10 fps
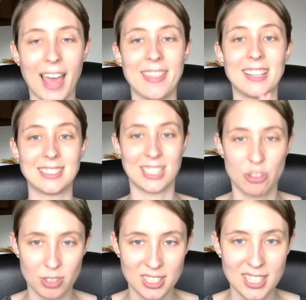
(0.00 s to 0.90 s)
I think it's
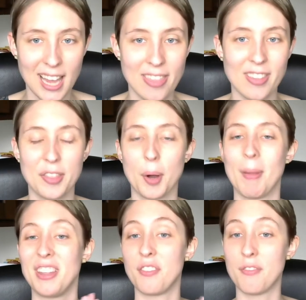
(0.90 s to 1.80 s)
interesting. I think there are
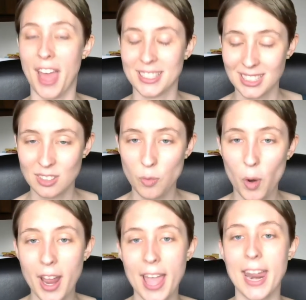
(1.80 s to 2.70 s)
many facets
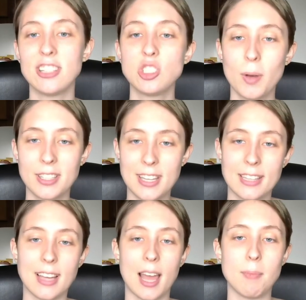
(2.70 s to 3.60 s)
for it, and I just want to
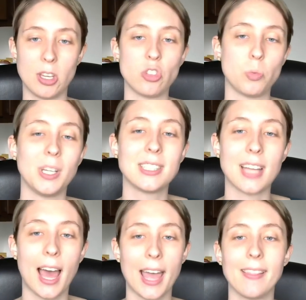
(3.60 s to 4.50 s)
take time each week to
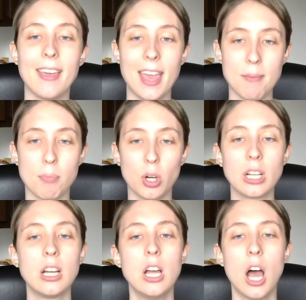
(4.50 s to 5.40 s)
highlight a book